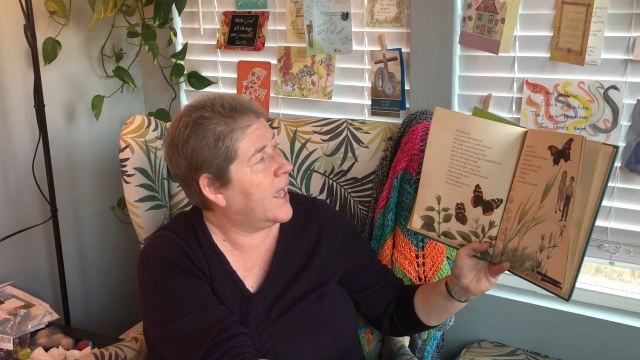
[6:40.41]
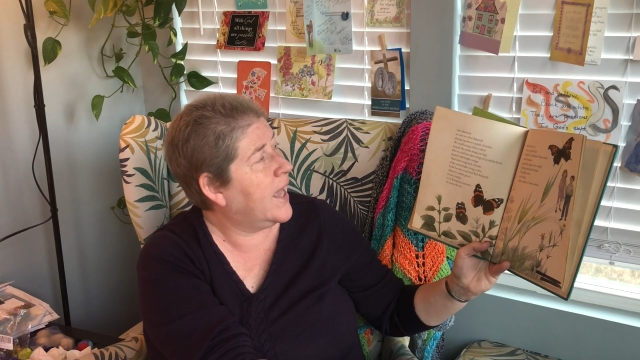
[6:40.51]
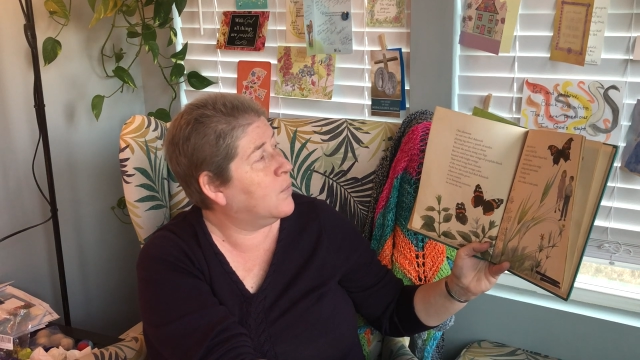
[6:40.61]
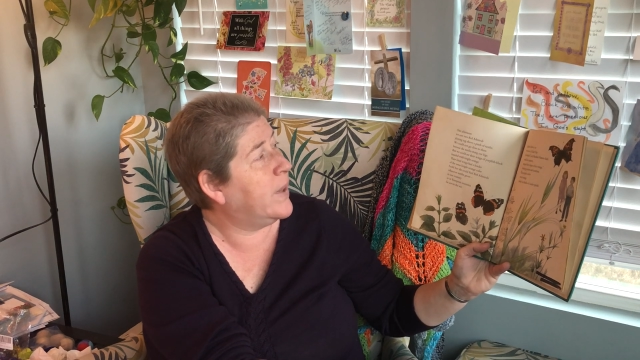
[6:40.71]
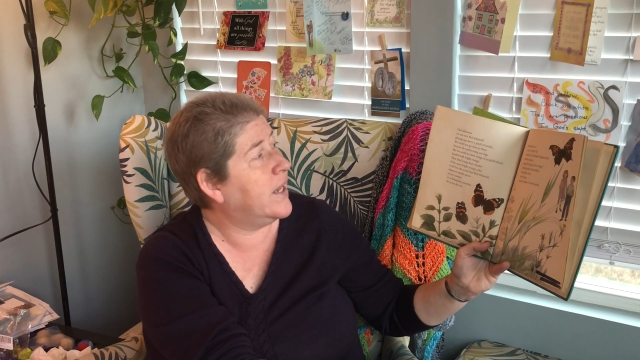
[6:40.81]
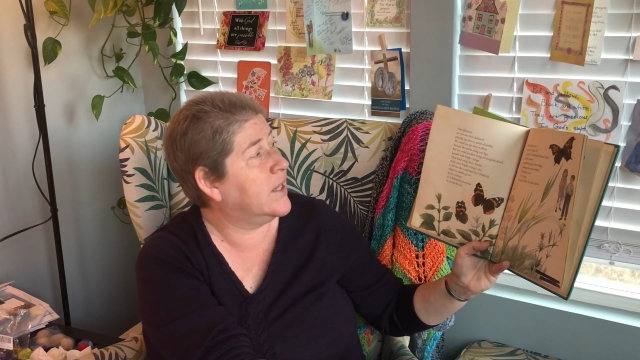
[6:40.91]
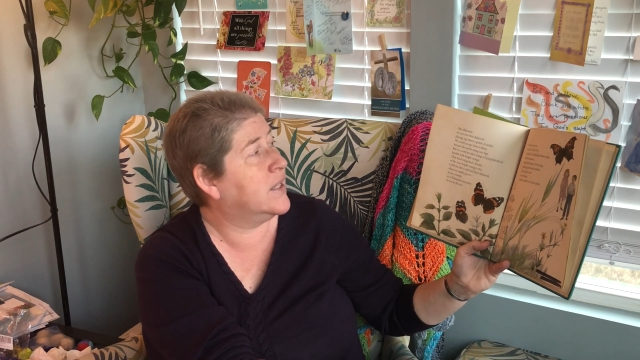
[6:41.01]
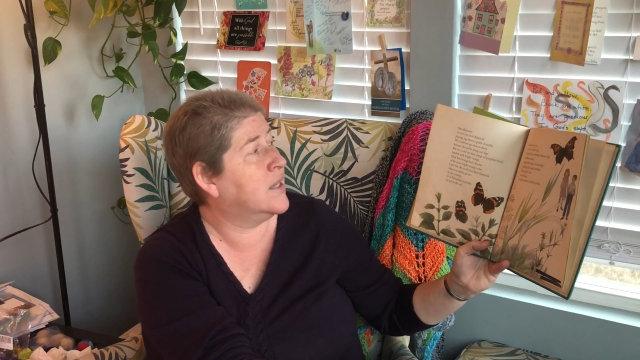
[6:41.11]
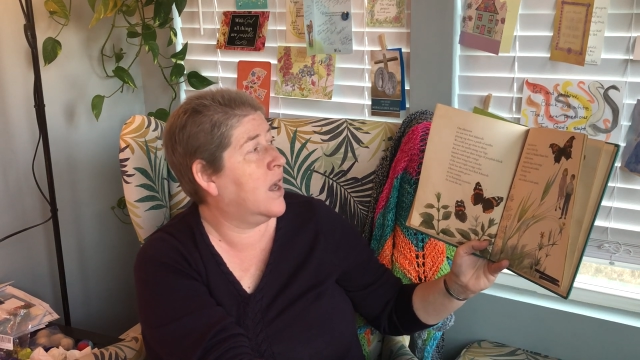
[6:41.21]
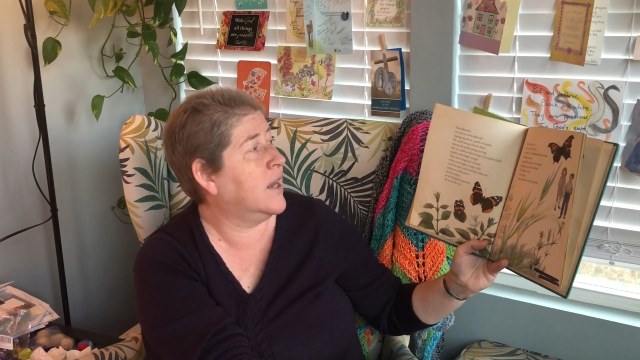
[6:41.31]
and we could
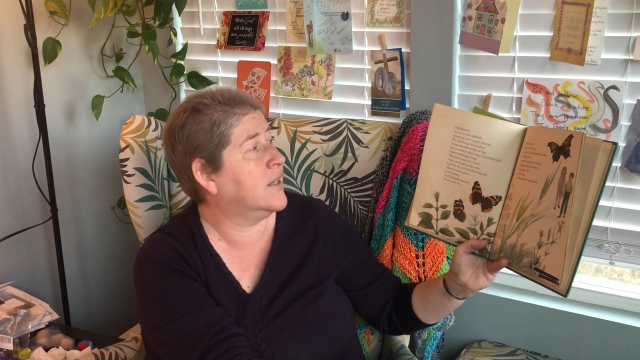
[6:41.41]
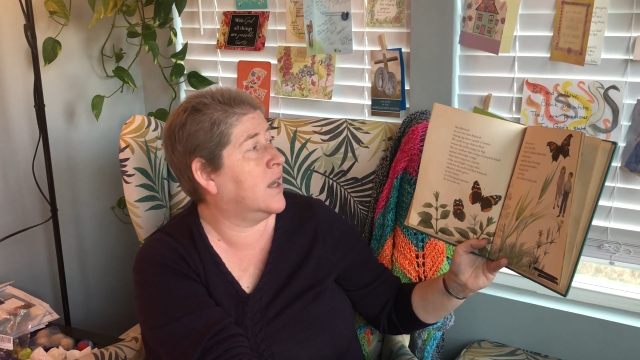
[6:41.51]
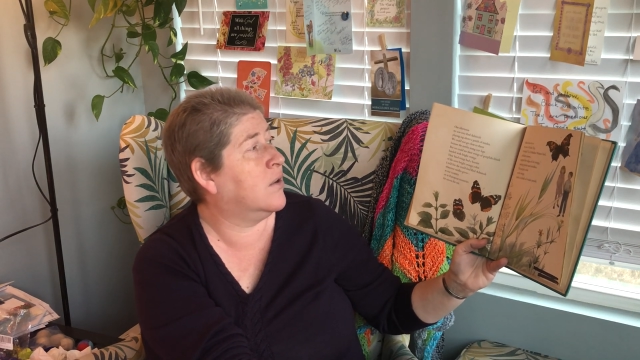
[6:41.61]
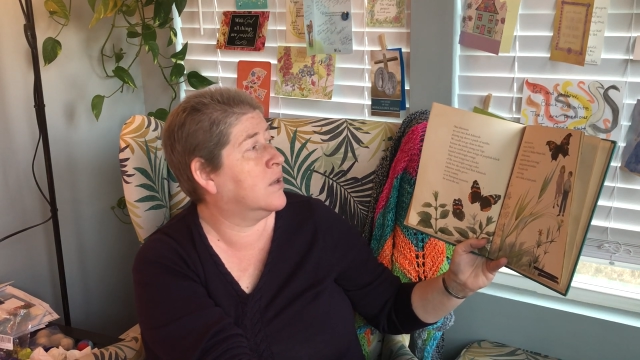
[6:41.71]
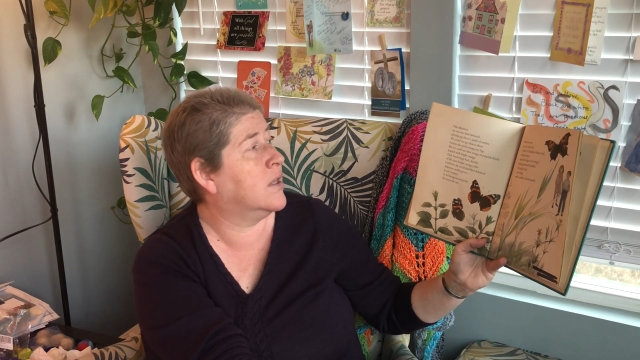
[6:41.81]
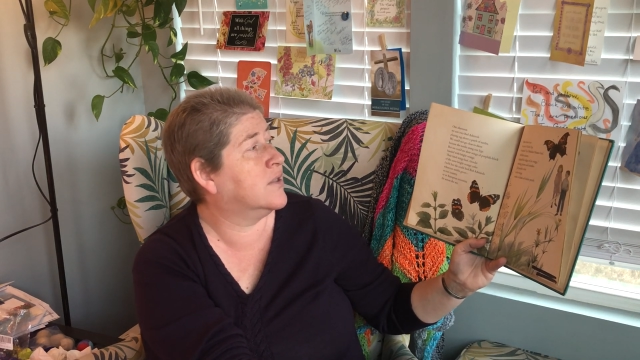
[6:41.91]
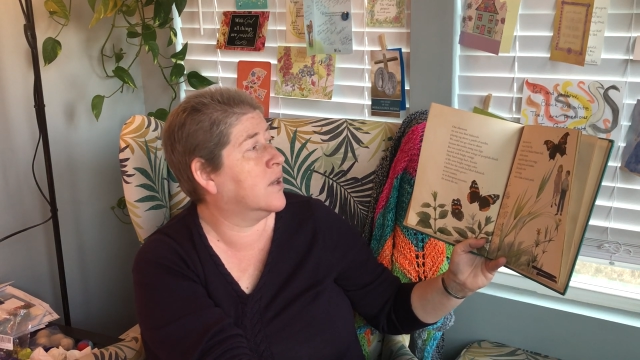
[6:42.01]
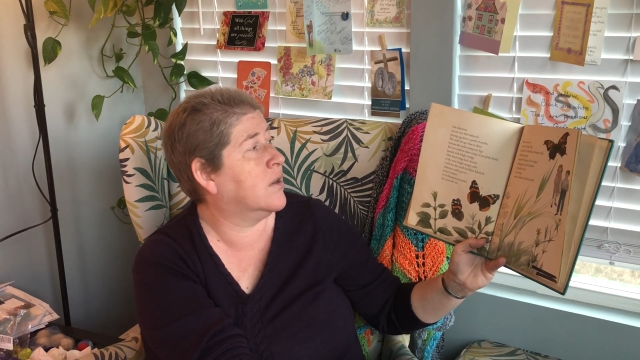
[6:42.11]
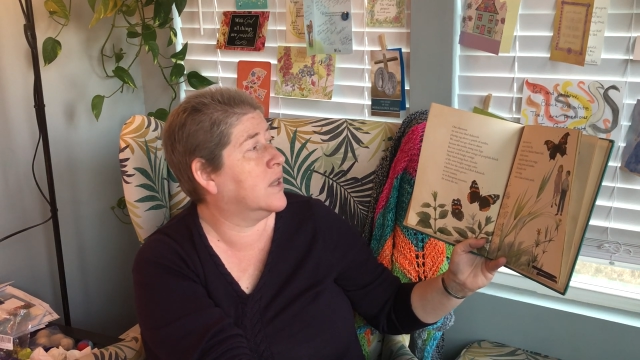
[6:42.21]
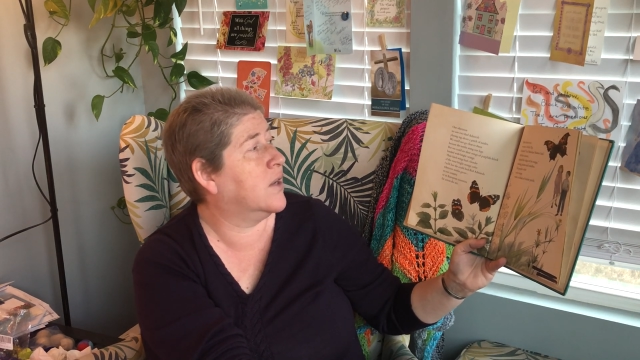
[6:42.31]
not go so
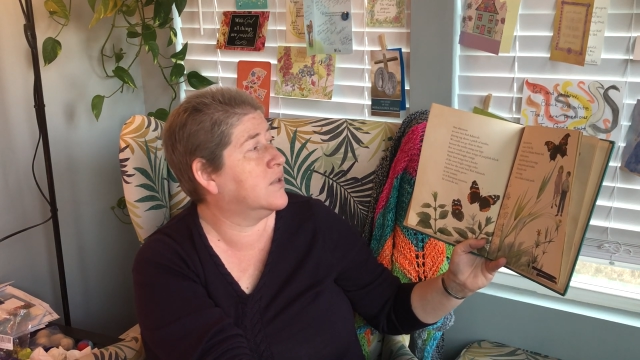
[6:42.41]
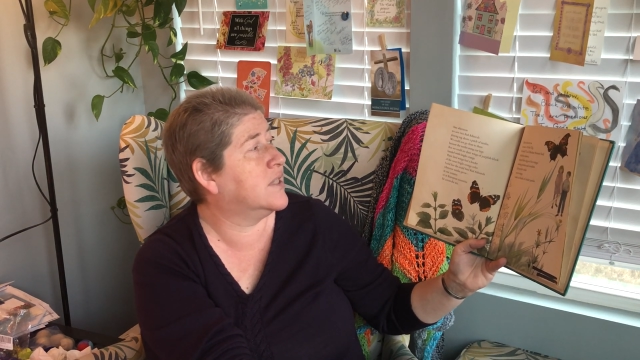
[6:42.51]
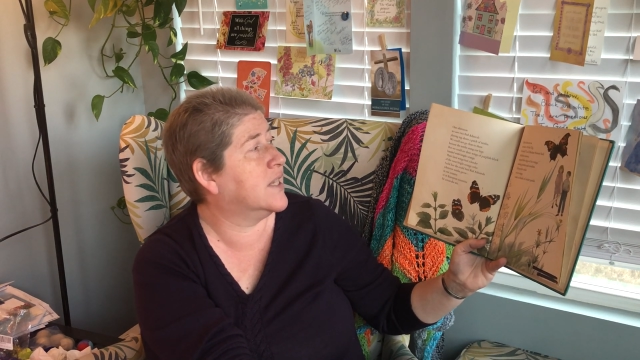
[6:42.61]
close